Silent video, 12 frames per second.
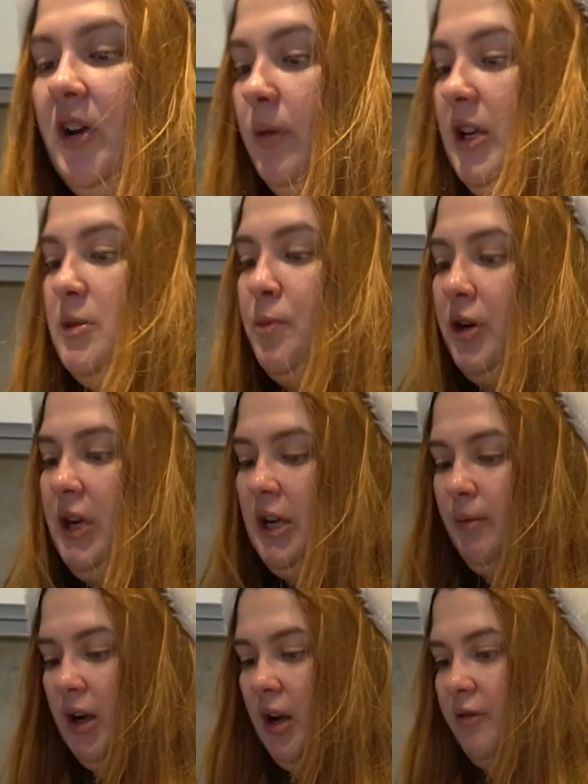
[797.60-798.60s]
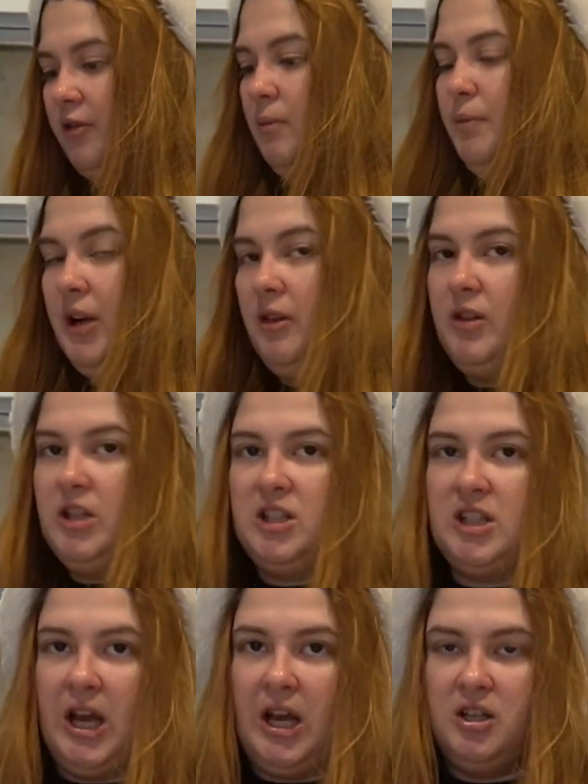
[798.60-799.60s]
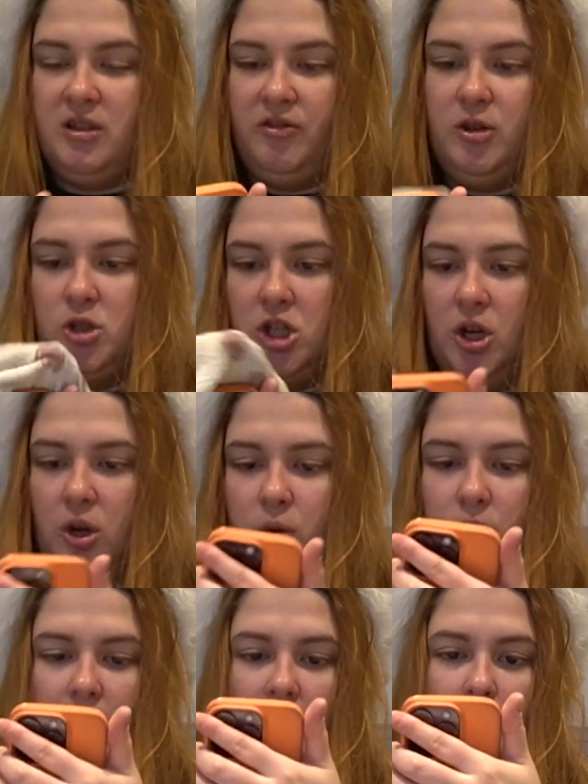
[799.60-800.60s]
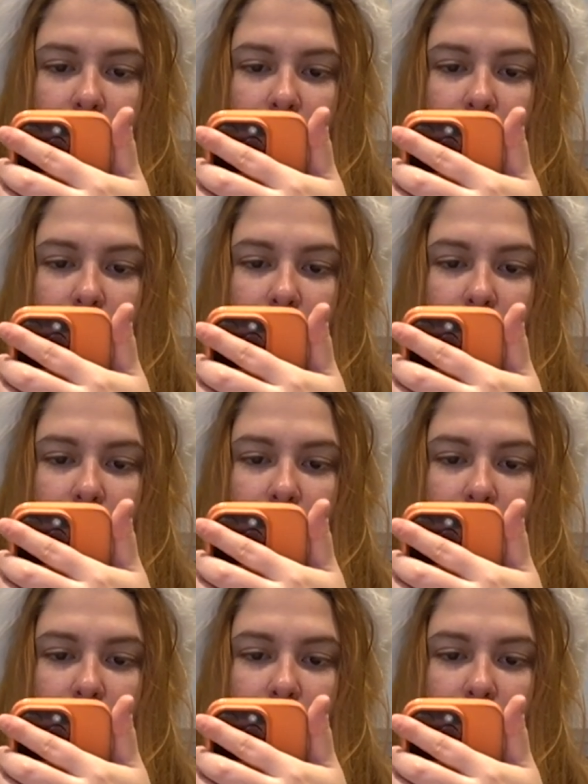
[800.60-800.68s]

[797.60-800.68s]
don't need to preheat my oven, but at this stage, if you do,